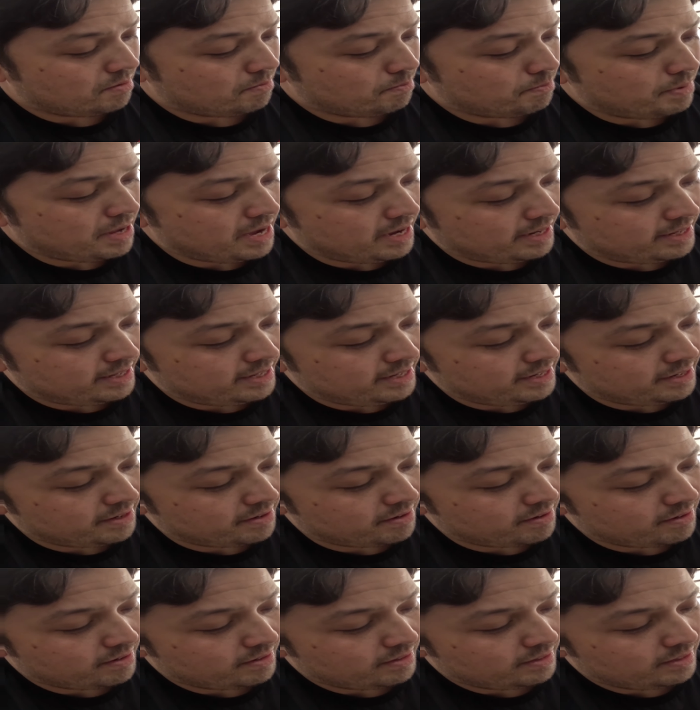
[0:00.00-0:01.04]
back
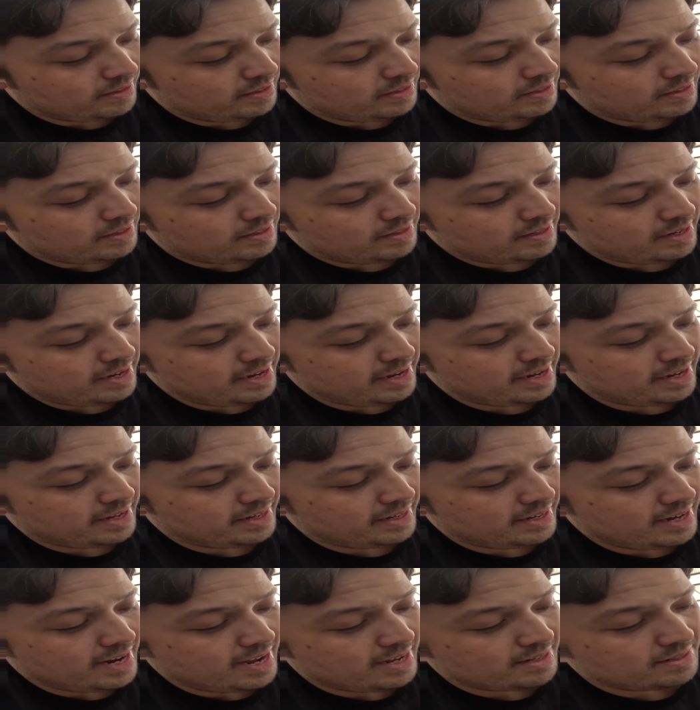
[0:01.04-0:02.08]
here,
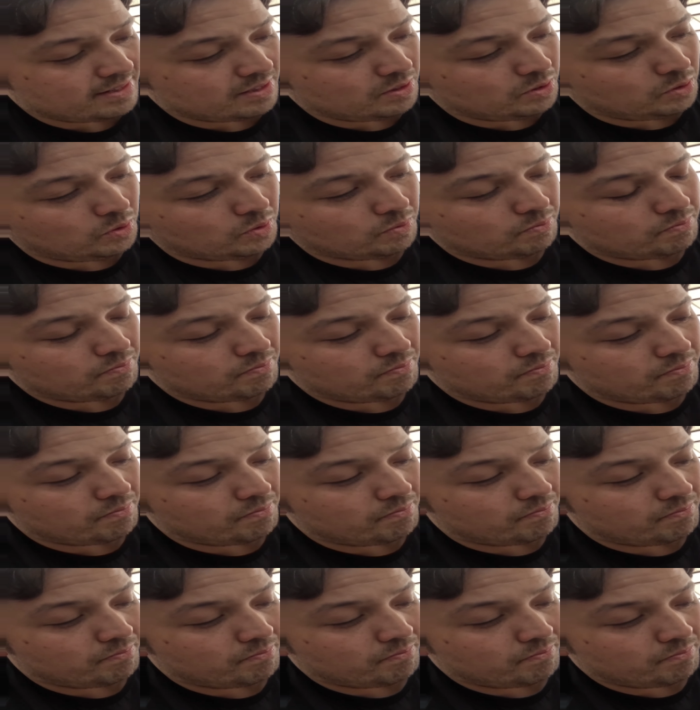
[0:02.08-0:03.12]
and it has little
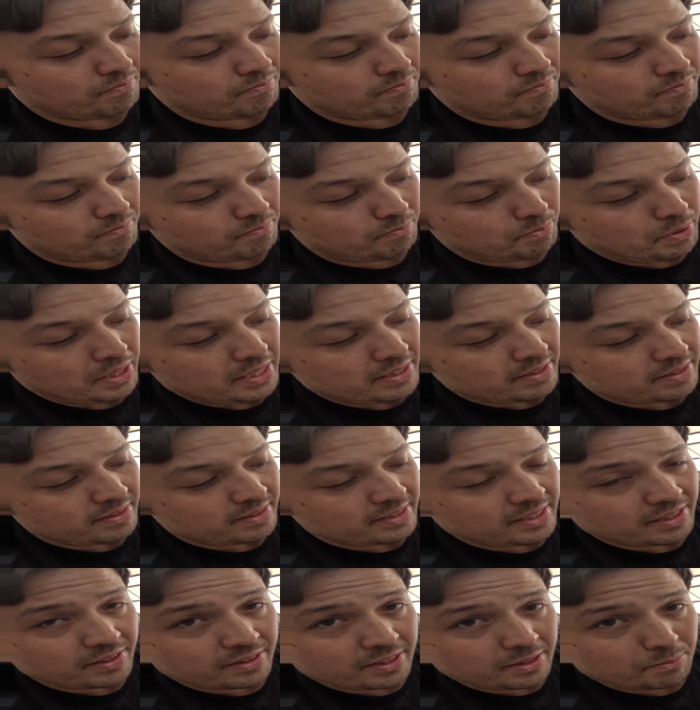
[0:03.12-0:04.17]

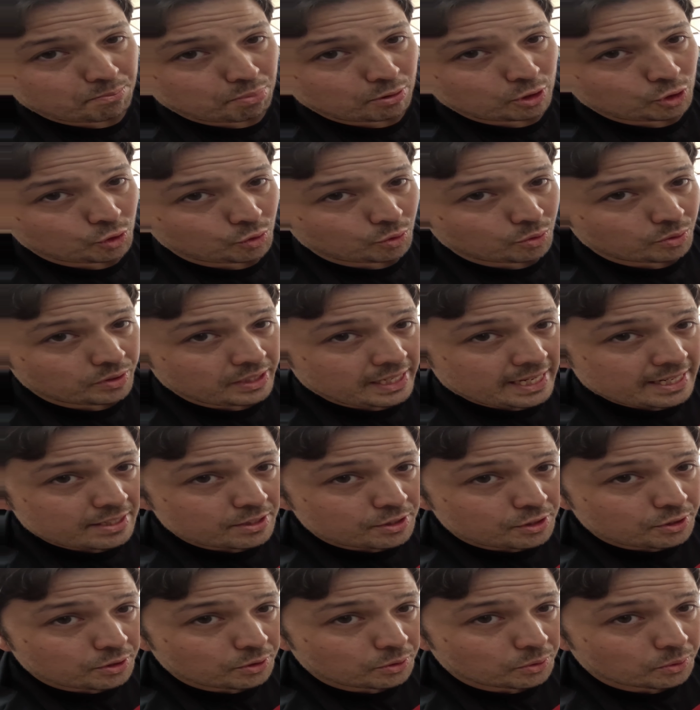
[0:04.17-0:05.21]
pieces here that protrude
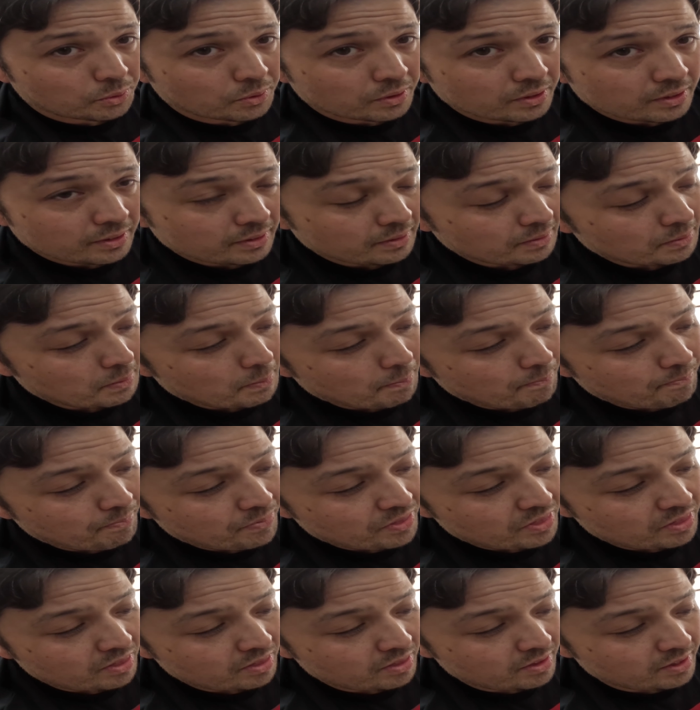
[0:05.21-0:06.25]
into
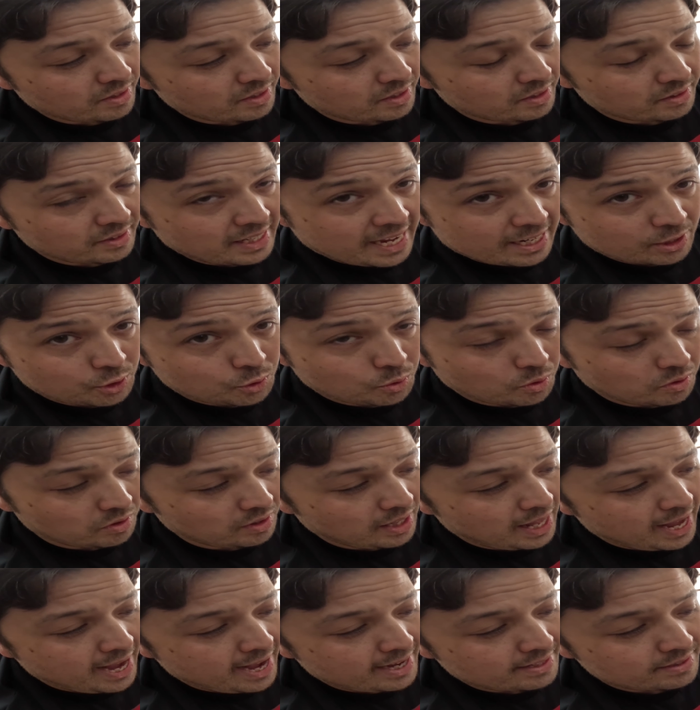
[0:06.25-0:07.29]
the actual
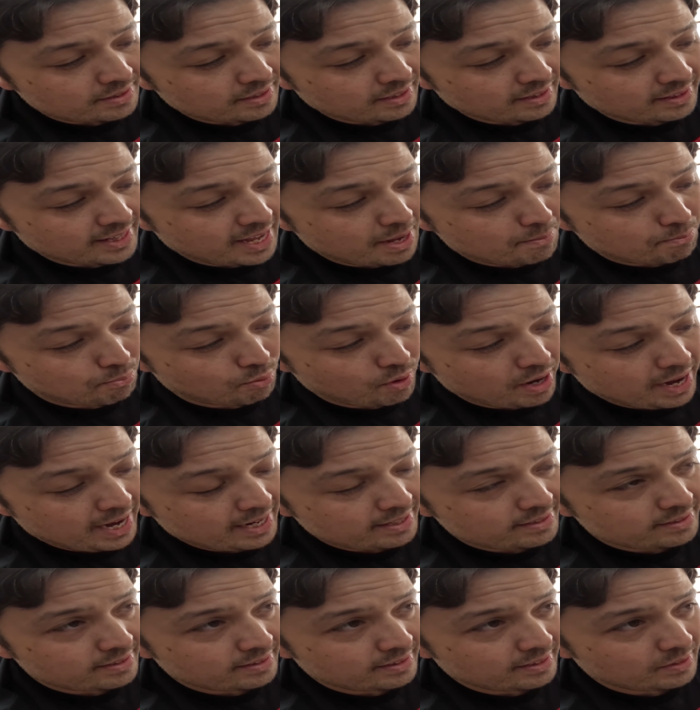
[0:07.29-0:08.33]
glass, and that
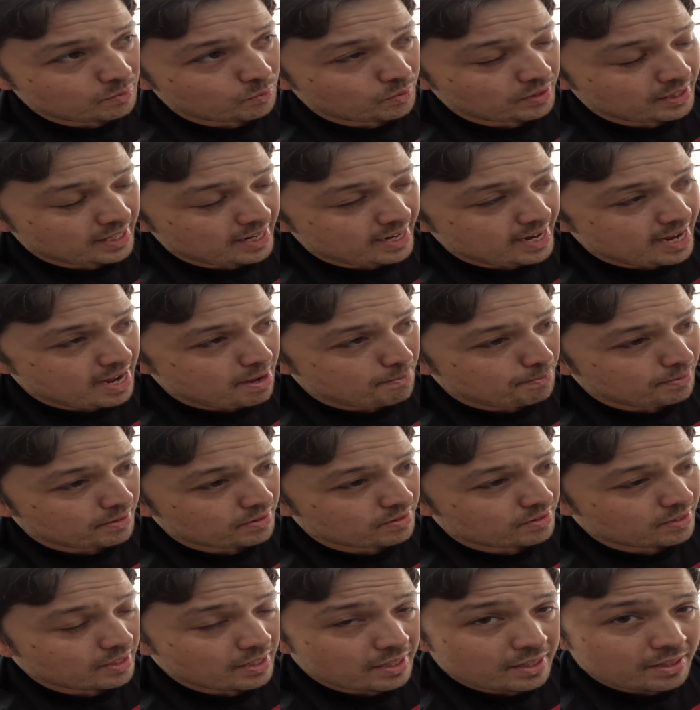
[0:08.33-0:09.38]
breaks. And then when that
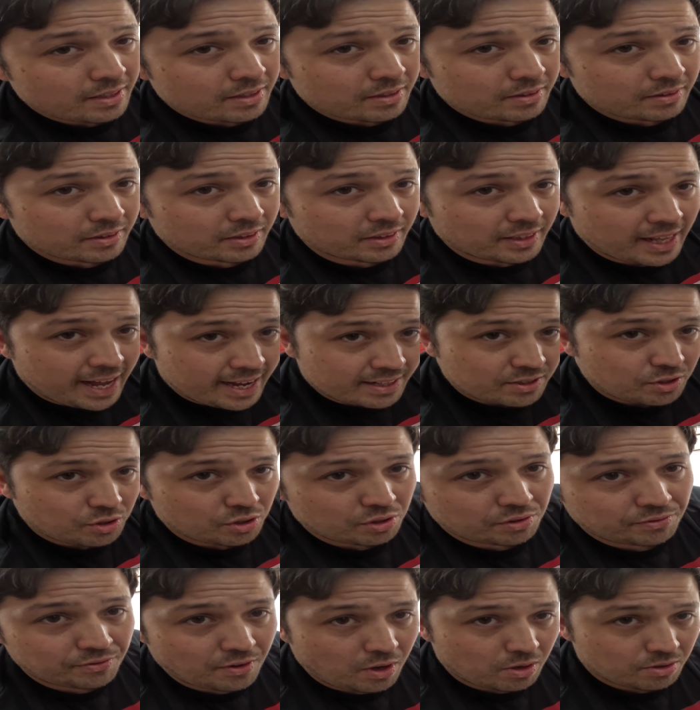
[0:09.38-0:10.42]
happens, the glass
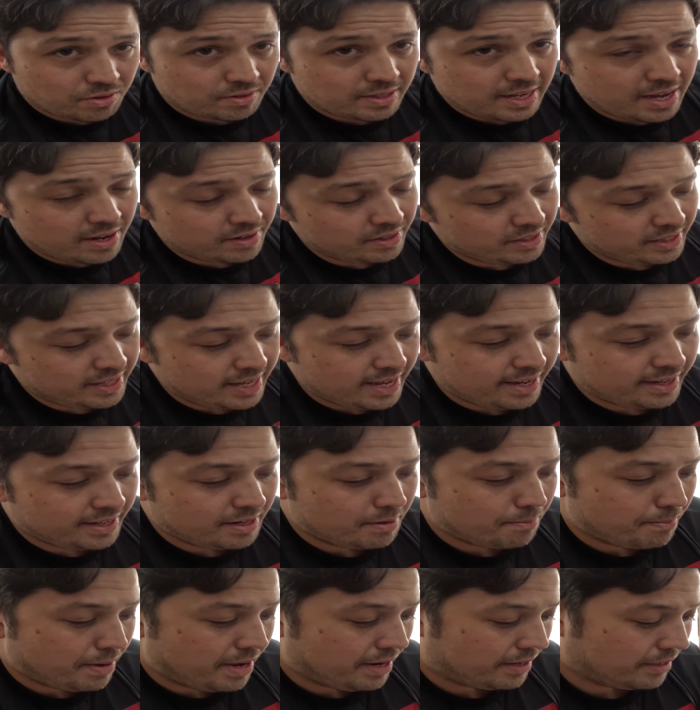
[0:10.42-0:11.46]
just falls down, and you can't
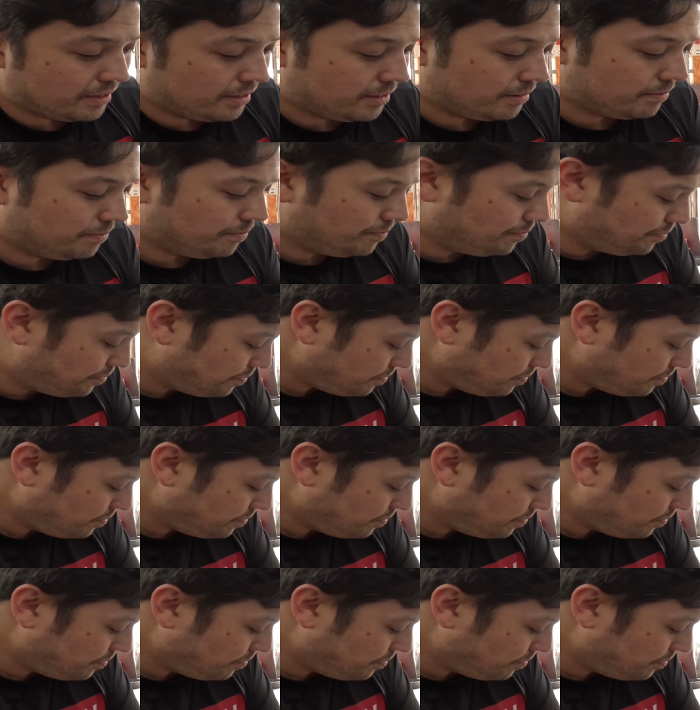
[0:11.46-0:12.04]
get it back up.